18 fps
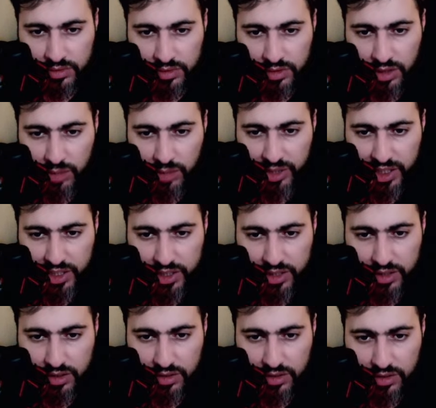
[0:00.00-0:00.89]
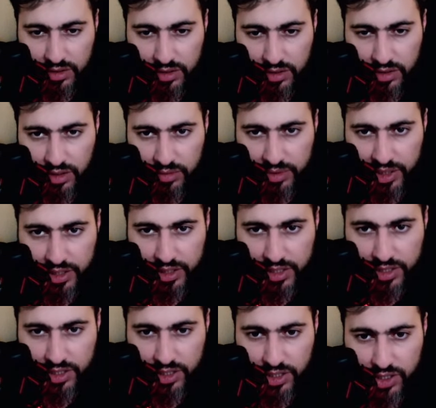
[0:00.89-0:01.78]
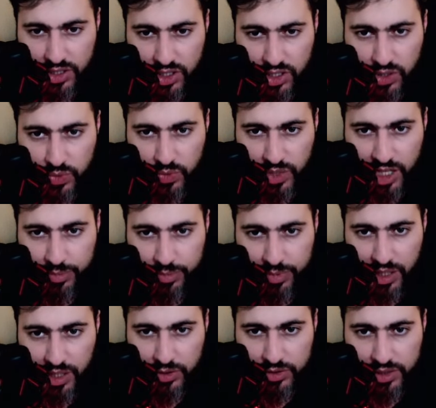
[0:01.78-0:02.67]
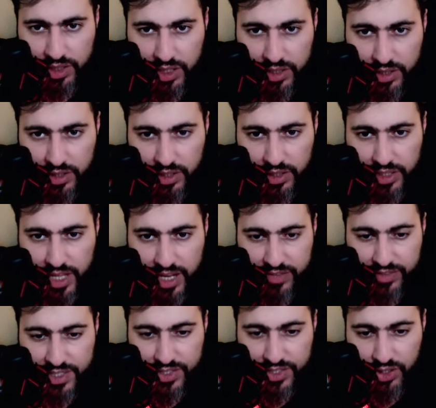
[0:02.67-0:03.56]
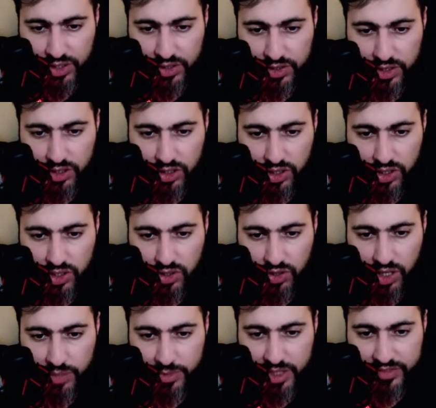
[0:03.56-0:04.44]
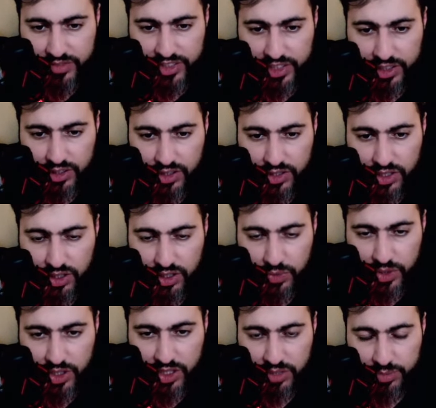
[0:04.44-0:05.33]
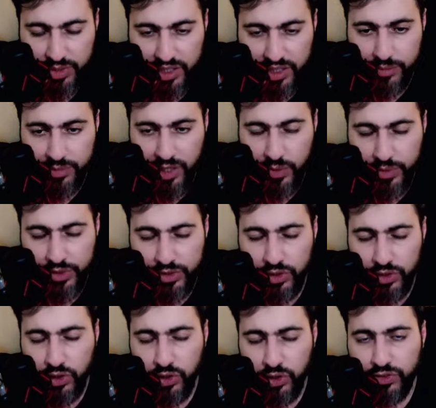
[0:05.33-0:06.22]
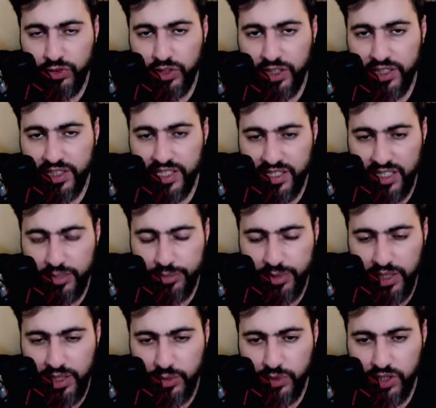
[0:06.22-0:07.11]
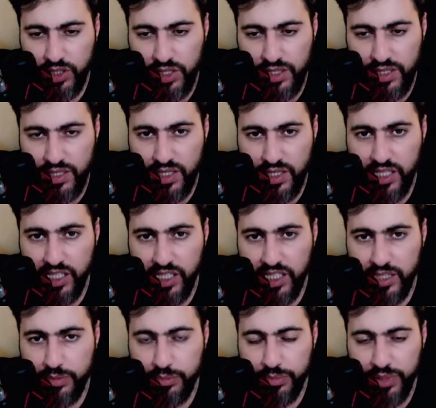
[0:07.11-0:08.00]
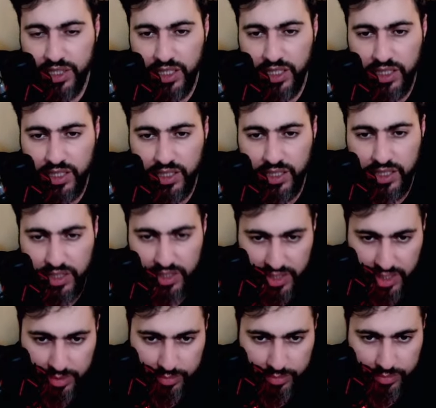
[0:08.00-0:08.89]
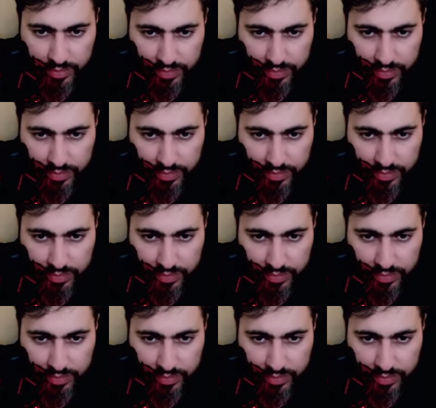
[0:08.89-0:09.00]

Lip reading: I'm like, let's just swap out, and then they'd have a Scourge. So I'm in a very good situation, but I'm going to go for a risky play, which is CMPing them,